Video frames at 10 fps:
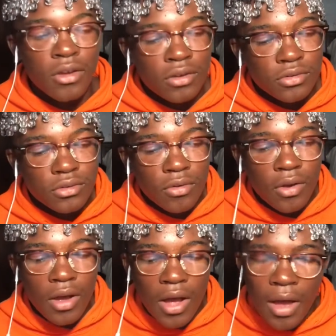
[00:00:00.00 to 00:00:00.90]
So
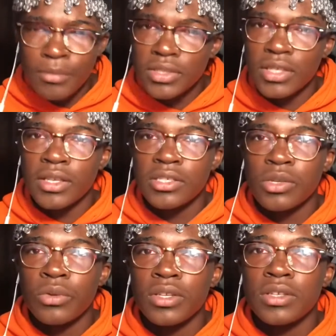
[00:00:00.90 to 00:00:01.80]
I'm sitting next to
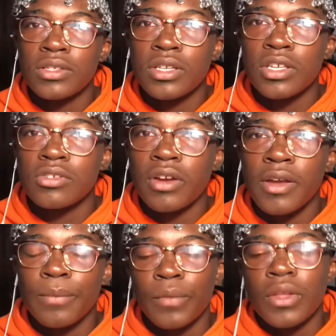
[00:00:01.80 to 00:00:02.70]
one of these kids, right?